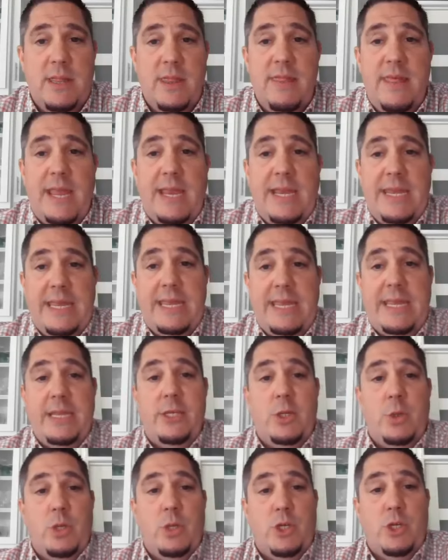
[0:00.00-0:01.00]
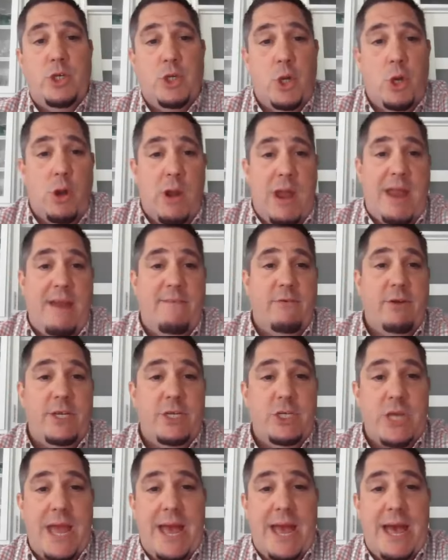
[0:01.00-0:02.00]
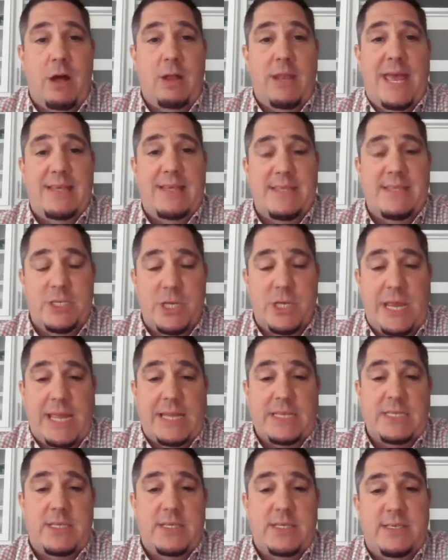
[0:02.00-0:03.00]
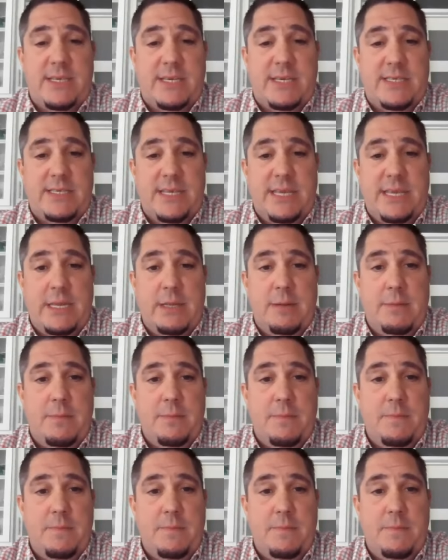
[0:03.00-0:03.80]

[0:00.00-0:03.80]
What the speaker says: they need to ensure every child has the chance to succeed.